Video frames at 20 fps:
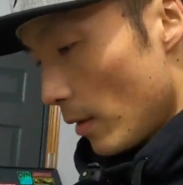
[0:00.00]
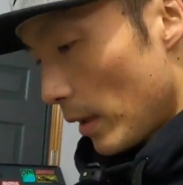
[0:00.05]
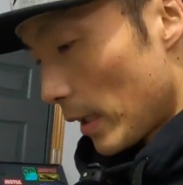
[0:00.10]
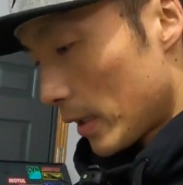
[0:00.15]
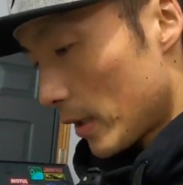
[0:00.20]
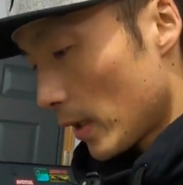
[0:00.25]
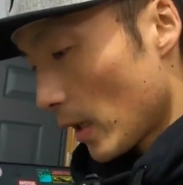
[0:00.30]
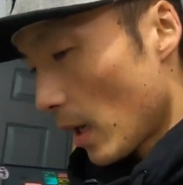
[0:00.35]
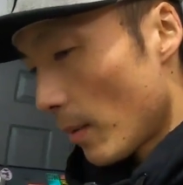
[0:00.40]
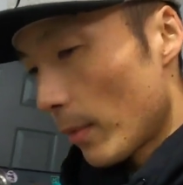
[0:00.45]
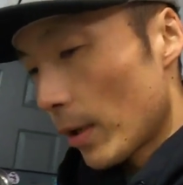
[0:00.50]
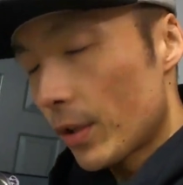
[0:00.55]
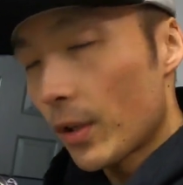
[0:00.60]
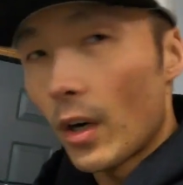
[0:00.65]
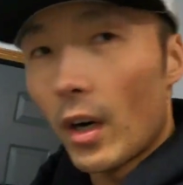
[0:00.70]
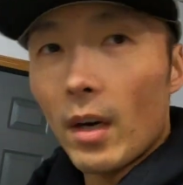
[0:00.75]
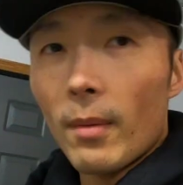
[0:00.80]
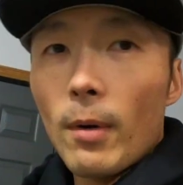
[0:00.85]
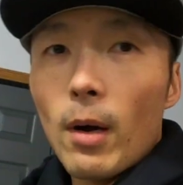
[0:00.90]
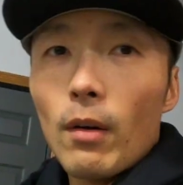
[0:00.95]
next thing I'm going to
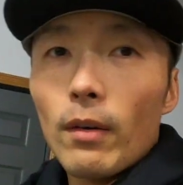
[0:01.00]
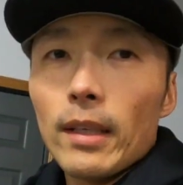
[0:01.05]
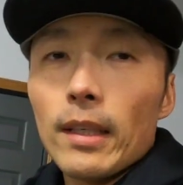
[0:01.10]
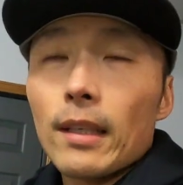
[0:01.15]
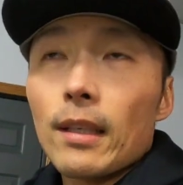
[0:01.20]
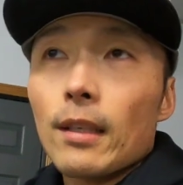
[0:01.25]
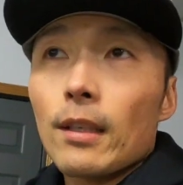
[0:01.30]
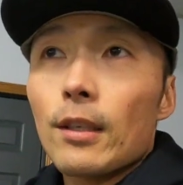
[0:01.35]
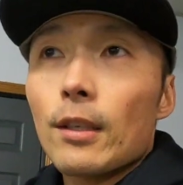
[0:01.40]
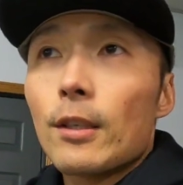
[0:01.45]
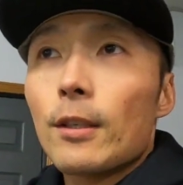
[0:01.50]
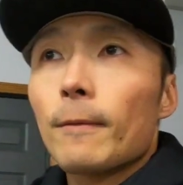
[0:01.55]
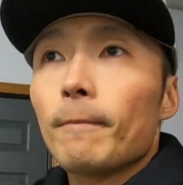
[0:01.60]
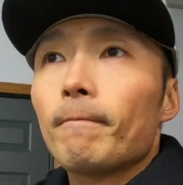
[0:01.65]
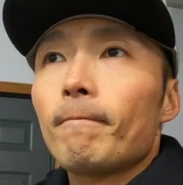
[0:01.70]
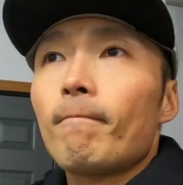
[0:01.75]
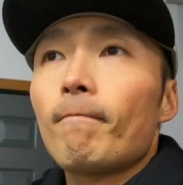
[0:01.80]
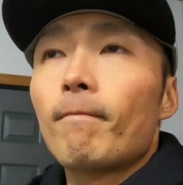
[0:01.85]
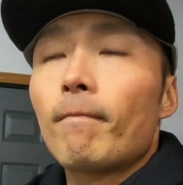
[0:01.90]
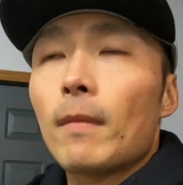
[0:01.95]
talk about is
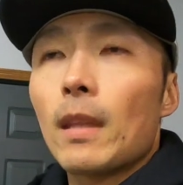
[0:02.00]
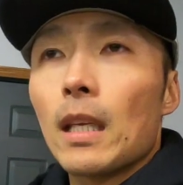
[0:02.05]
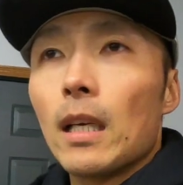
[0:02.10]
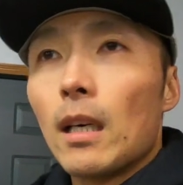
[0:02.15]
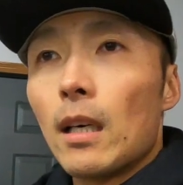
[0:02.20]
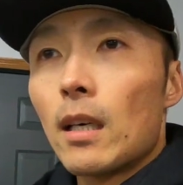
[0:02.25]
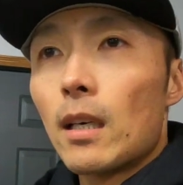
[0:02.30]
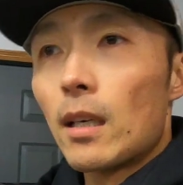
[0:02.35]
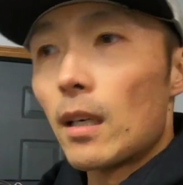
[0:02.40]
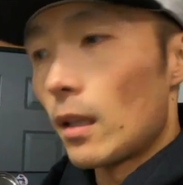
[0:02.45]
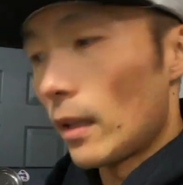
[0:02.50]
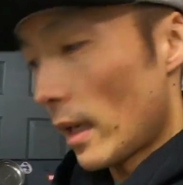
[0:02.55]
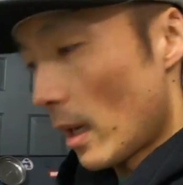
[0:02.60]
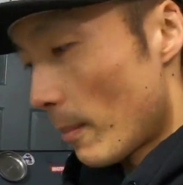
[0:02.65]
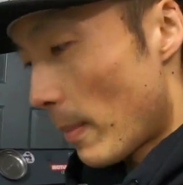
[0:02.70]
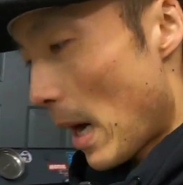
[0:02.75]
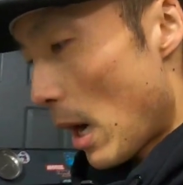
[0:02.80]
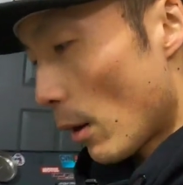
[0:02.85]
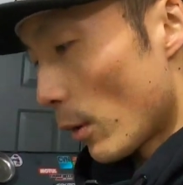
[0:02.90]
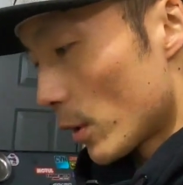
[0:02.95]
like
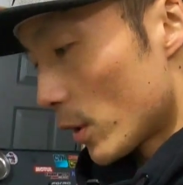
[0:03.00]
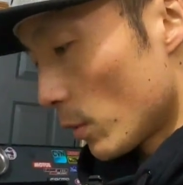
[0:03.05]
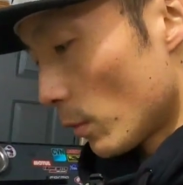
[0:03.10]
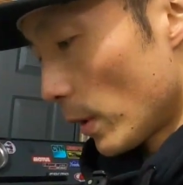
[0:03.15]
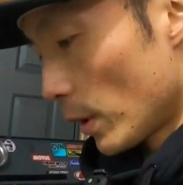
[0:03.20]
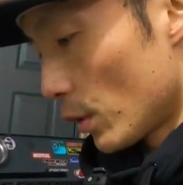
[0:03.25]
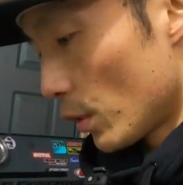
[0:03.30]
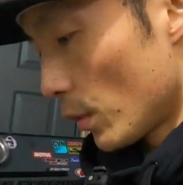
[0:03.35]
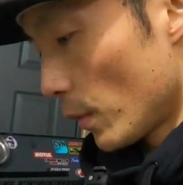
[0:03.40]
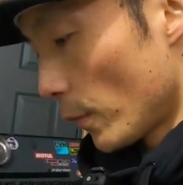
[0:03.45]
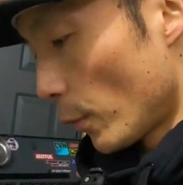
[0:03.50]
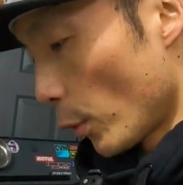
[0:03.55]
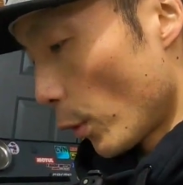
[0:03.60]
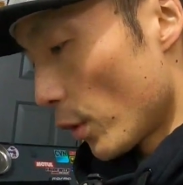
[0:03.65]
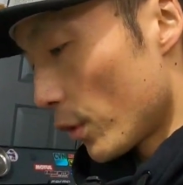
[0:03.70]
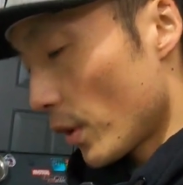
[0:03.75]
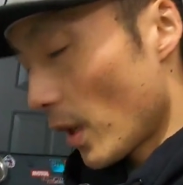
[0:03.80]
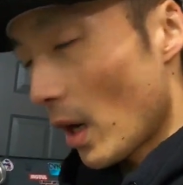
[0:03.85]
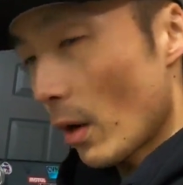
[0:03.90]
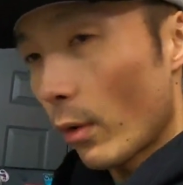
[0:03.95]
a power switch
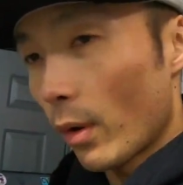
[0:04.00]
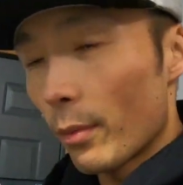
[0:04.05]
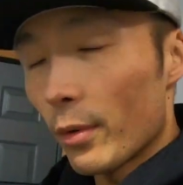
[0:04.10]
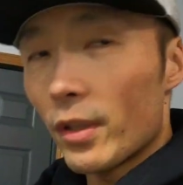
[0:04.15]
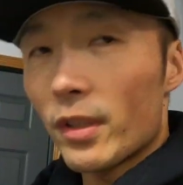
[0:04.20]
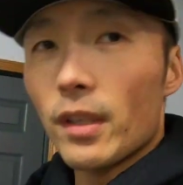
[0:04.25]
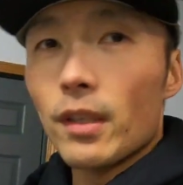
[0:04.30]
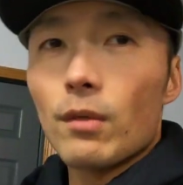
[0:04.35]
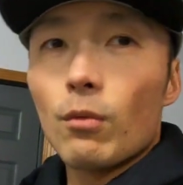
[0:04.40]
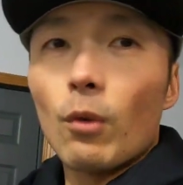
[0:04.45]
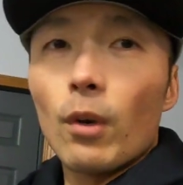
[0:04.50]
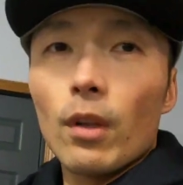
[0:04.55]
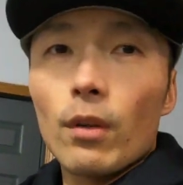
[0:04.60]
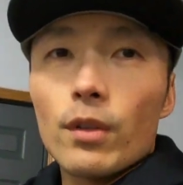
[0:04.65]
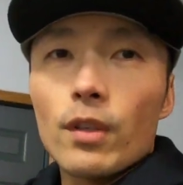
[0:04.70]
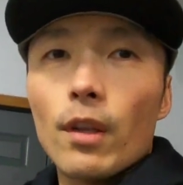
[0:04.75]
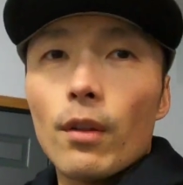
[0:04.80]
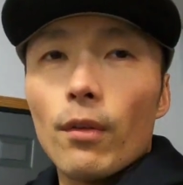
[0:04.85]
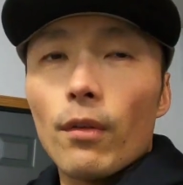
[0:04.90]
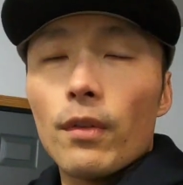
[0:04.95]
for your tire warmers, because one of
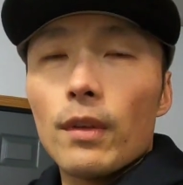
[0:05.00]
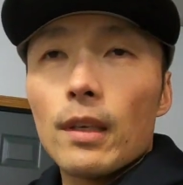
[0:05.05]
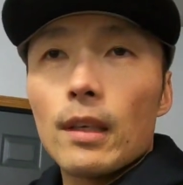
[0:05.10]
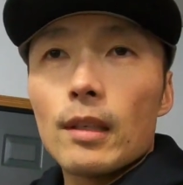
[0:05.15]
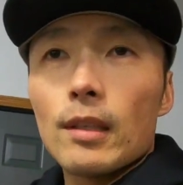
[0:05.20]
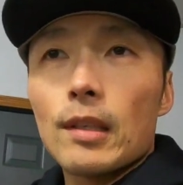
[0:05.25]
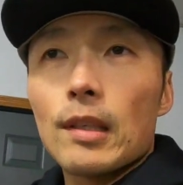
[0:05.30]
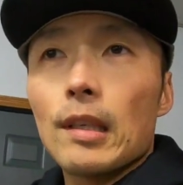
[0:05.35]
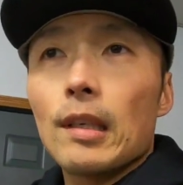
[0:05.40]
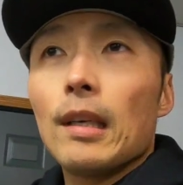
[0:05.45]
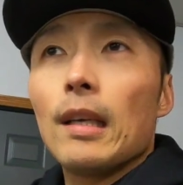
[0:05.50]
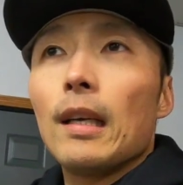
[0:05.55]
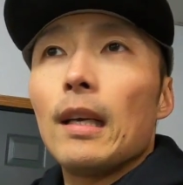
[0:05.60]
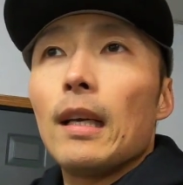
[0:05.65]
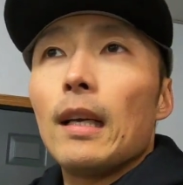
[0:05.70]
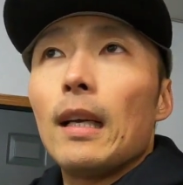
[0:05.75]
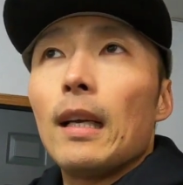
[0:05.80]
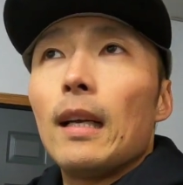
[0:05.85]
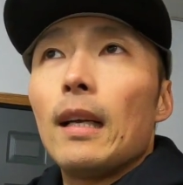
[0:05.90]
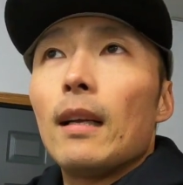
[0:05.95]
those other things
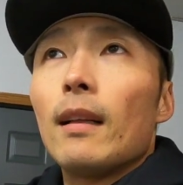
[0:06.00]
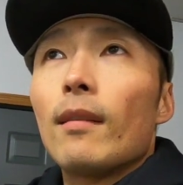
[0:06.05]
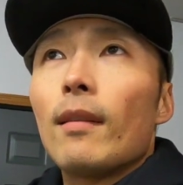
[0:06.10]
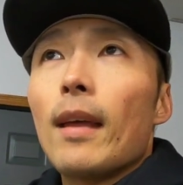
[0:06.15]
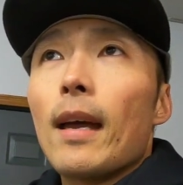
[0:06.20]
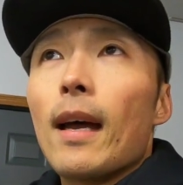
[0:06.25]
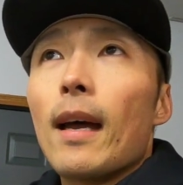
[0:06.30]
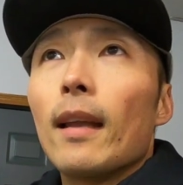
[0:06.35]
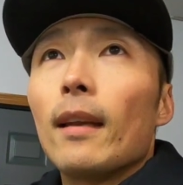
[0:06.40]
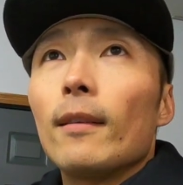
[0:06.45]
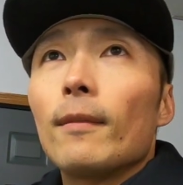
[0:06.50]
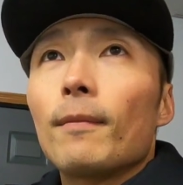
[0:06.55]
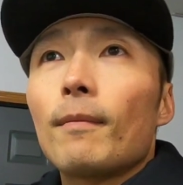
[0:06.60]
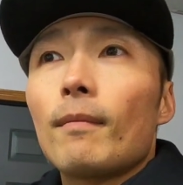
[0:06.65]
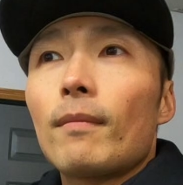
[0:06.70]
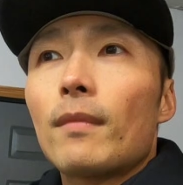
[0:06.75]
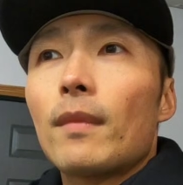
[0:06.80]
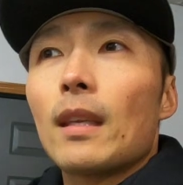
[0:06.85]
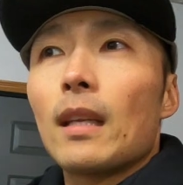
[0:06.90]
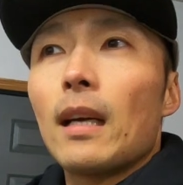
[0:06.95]
that
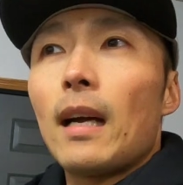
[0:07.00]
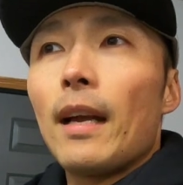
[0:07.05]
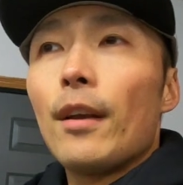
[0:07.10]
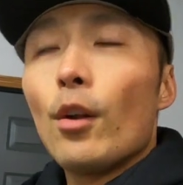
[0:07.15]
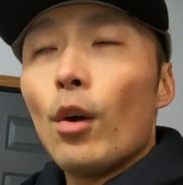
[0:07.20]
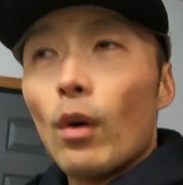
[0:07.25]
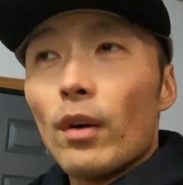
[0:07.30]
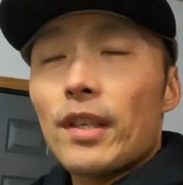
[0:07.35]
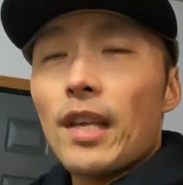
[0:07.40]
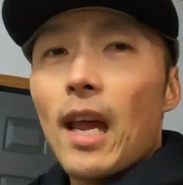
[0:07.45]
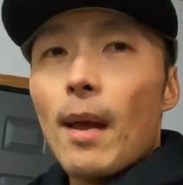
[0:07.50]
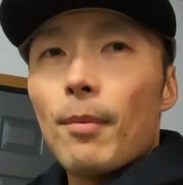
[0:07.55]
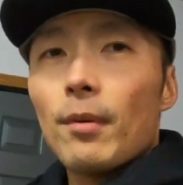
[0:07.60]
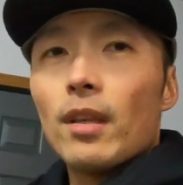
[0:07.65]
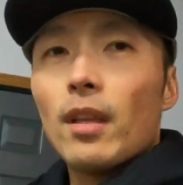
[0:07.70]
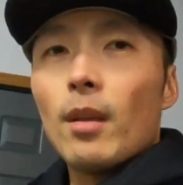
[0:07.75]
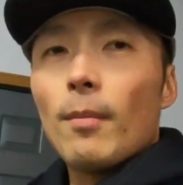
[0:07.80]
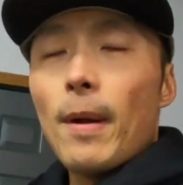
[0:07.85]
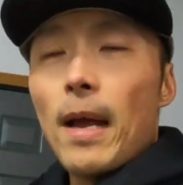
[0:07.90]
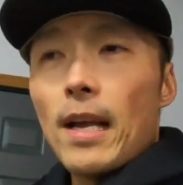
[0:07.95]
I know has
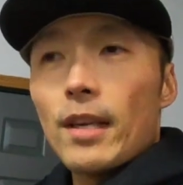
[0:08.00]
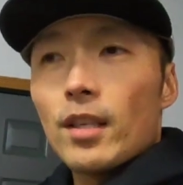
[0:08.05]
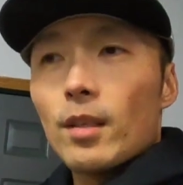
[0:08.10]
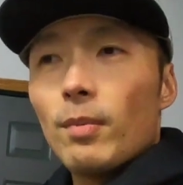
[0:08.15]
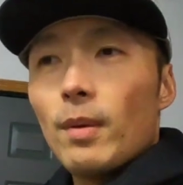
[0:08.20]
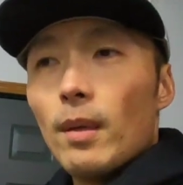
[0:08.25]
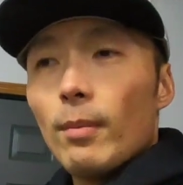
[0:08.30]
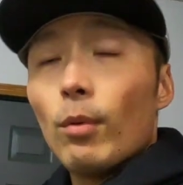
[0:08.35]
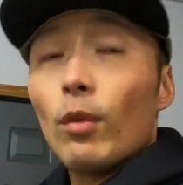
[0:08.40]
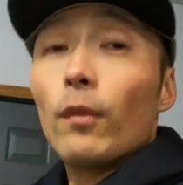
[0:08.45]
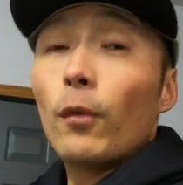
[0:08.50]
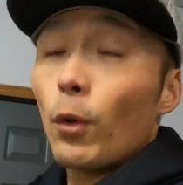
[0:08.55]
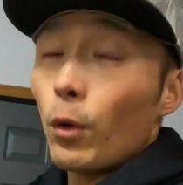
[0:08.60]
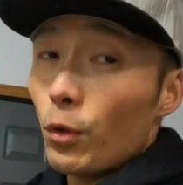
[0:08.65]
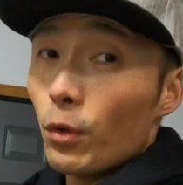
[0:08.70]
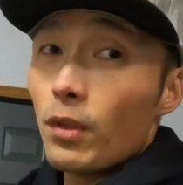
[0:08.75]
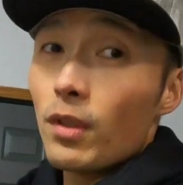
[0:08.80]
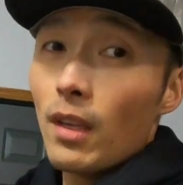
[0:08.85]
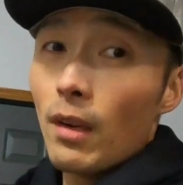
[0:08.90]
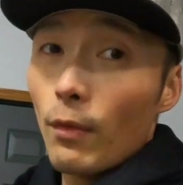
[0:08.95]
happened in the past to people,
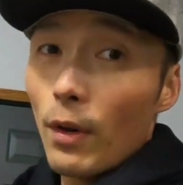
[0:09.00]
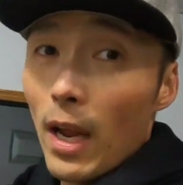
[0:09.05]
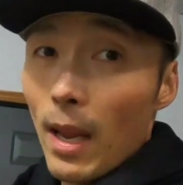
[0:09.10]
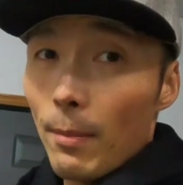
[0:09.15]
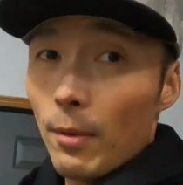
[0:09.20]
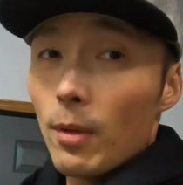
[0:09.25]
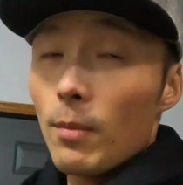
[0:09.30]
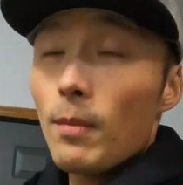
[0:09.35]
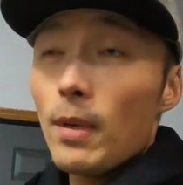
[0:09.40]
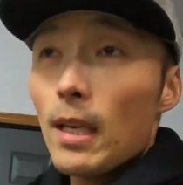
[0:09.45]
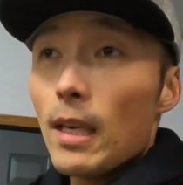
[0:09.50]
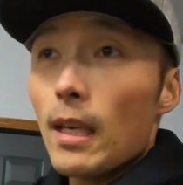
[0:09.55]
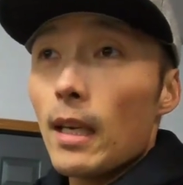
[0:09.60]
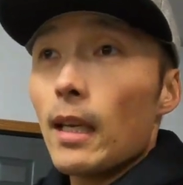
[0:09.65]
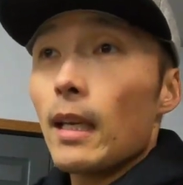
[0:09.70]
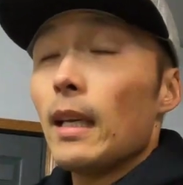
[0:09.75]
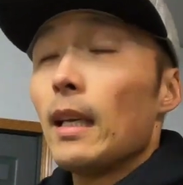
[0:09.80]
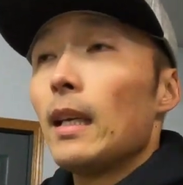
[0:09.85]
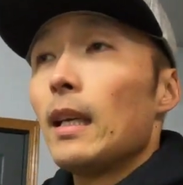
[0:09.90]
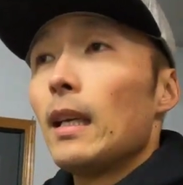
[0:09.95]
fortunately it's never happened to me,